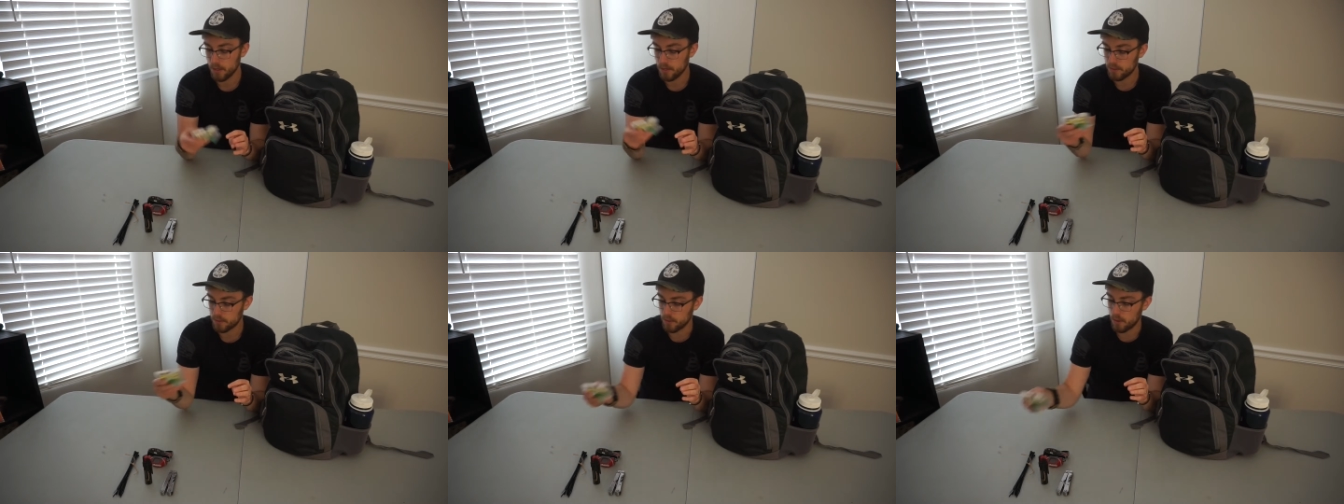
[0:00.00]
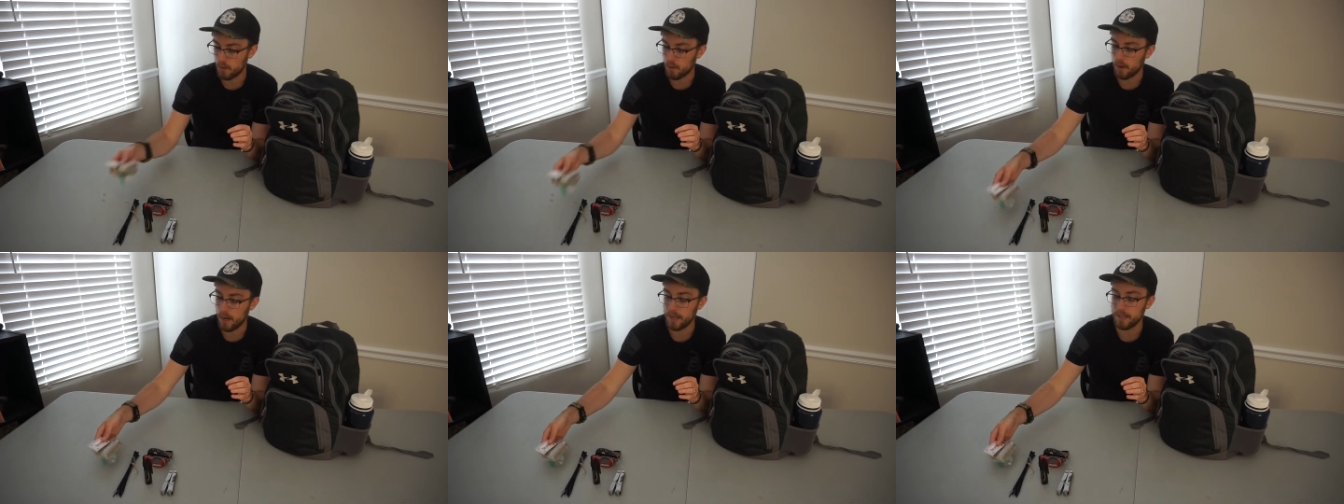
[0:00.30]

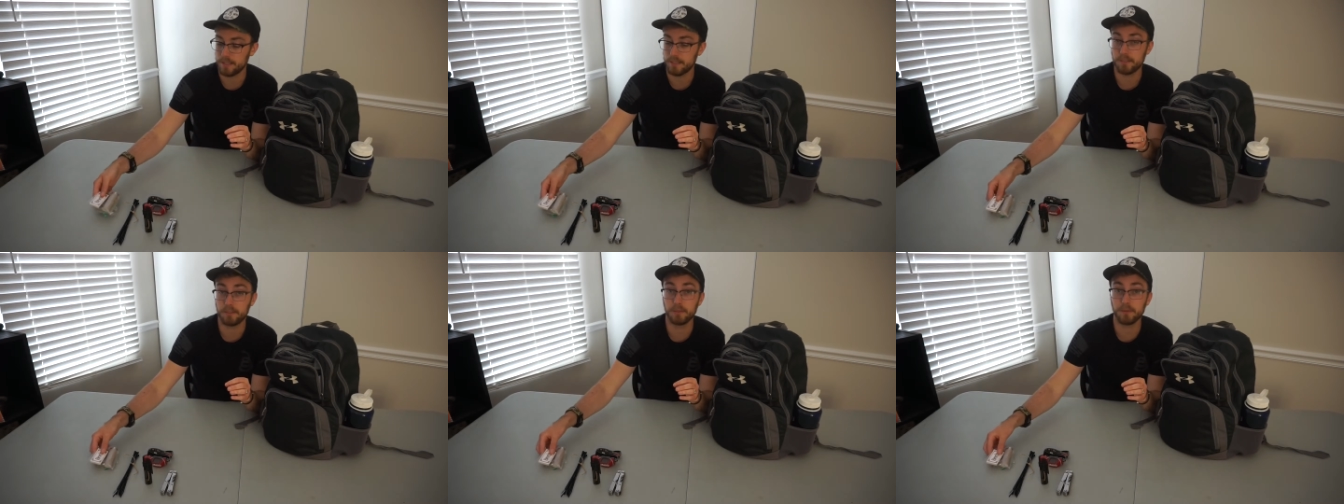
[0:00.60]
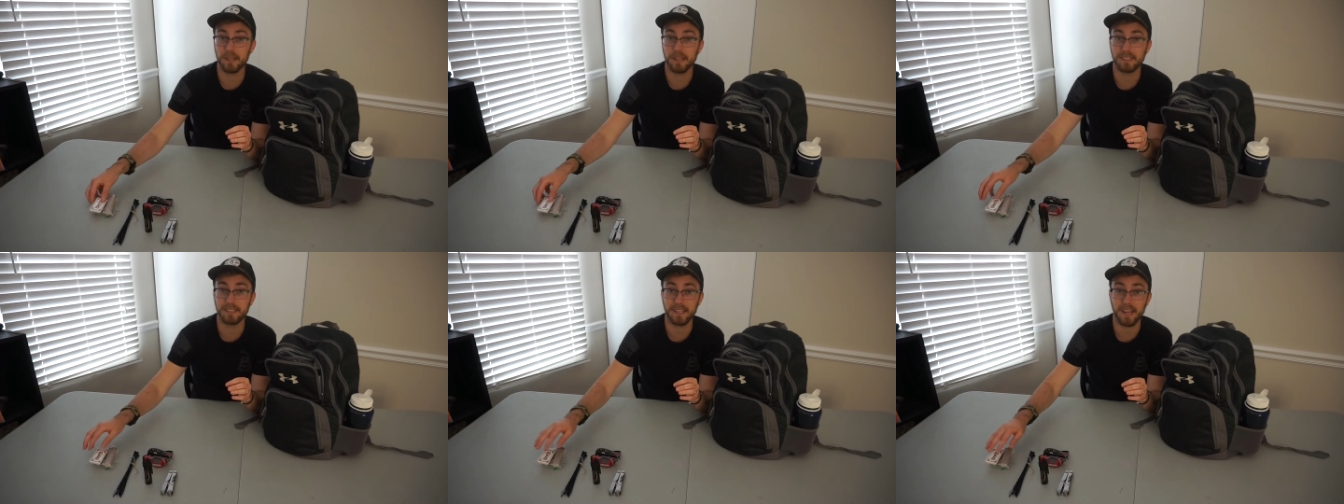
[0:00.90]
So I
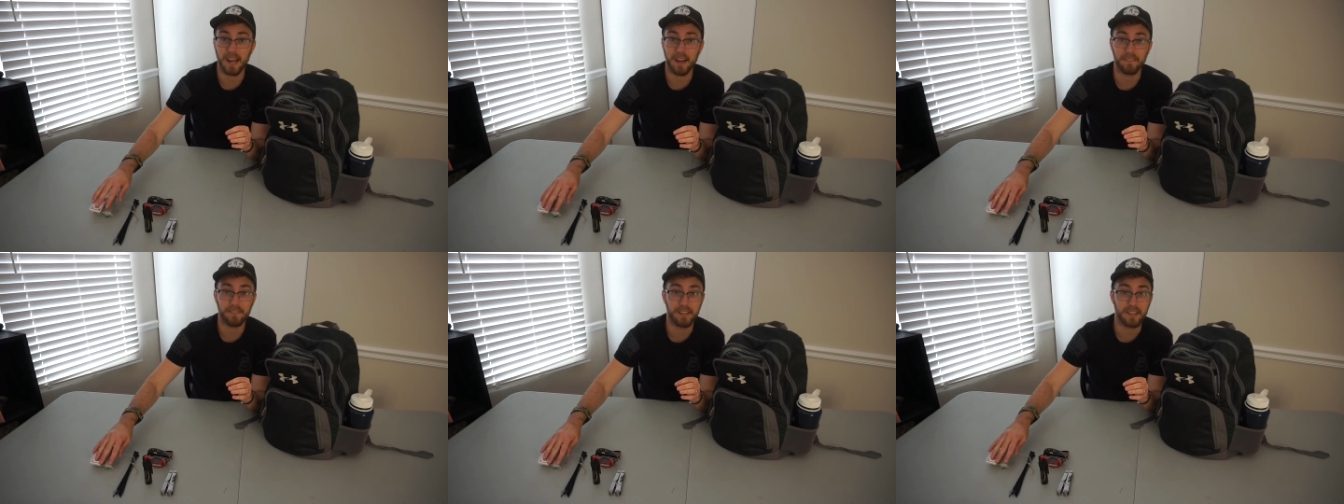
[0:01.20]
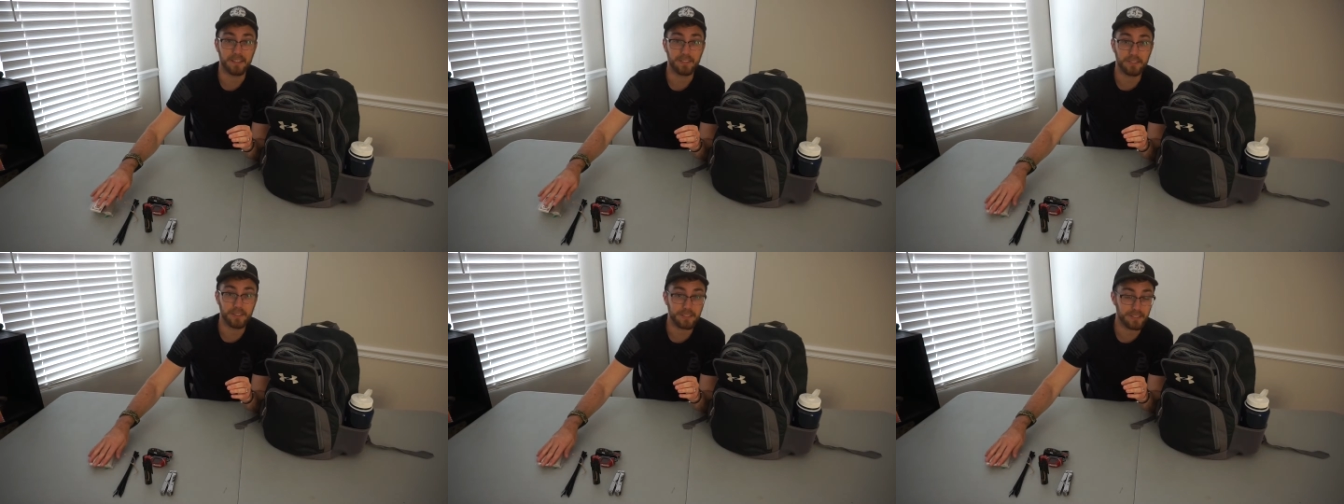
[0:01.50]
do like to have
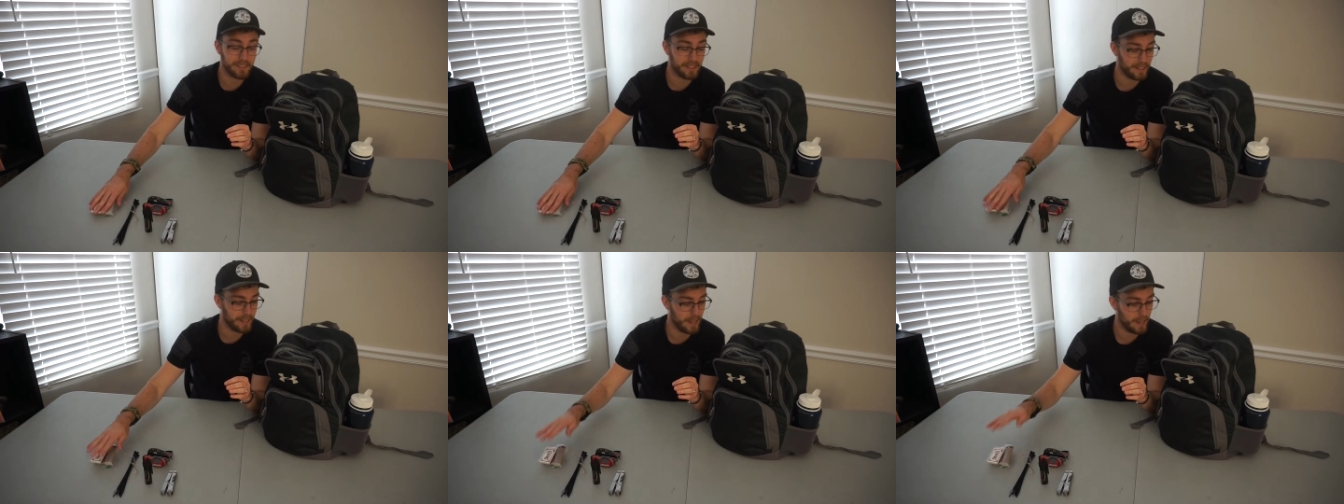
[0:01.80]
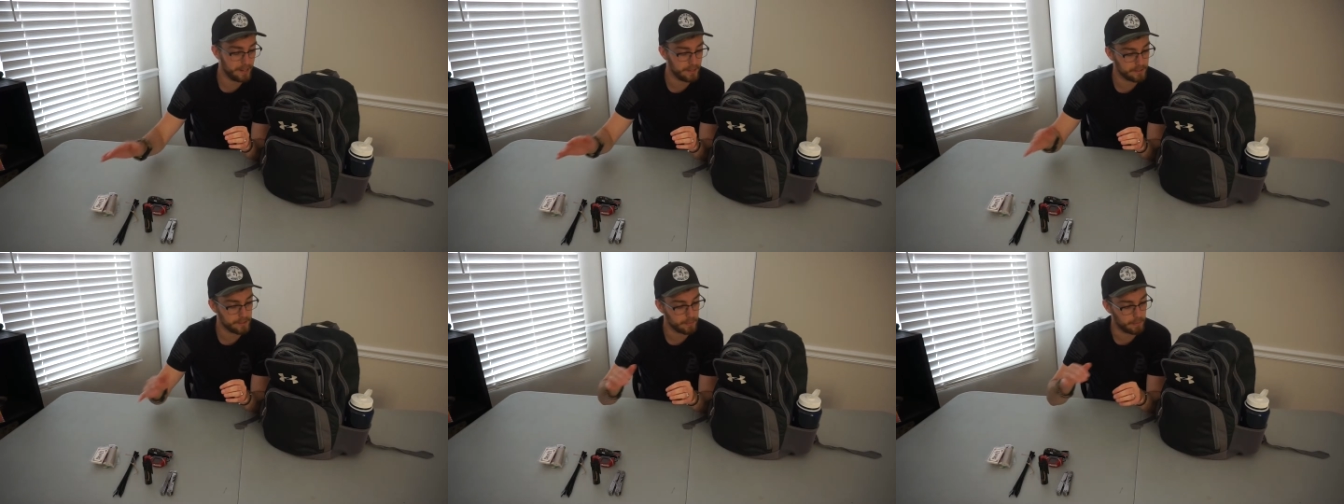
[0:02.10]
that just in
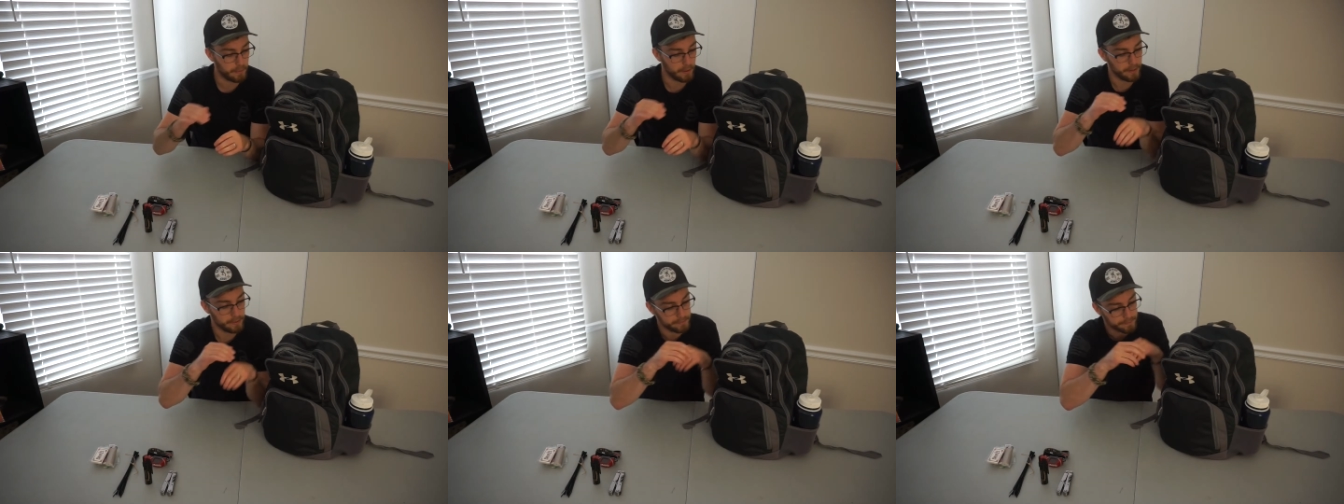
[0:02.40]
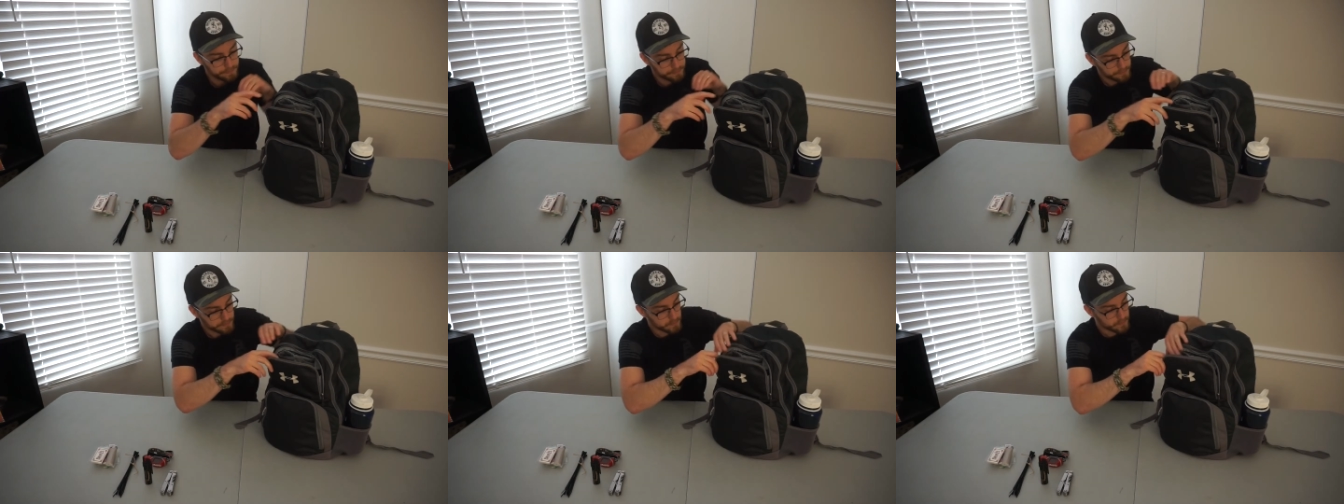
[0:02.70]
case,
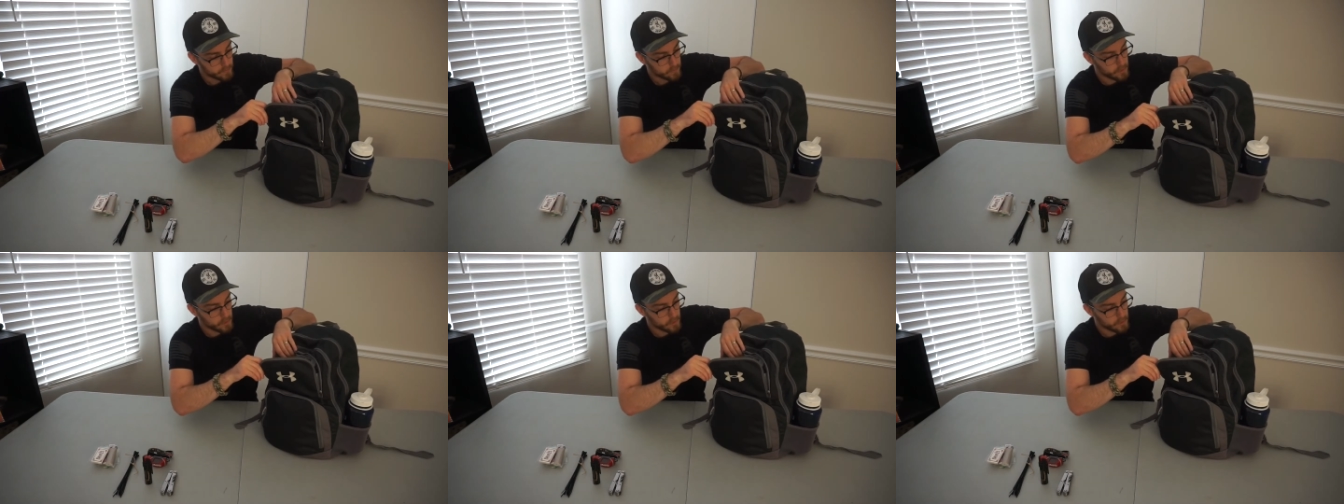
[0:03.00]
but